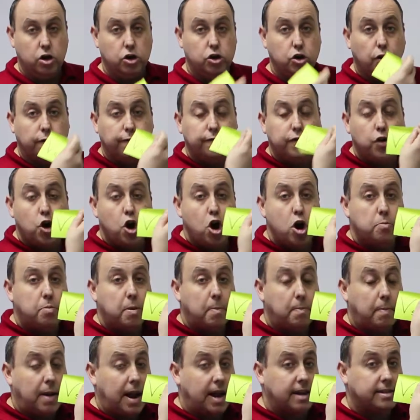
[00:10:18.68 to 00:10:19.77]
your
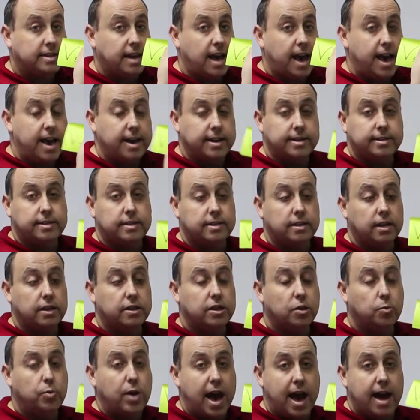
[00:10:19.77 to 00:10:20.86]
verb plus S
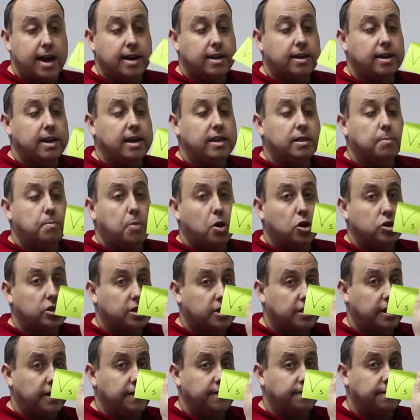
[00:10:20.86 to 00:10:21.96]
that we had in the
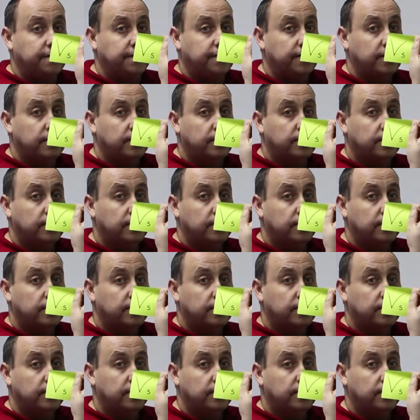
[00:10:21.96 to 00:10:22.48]
positive,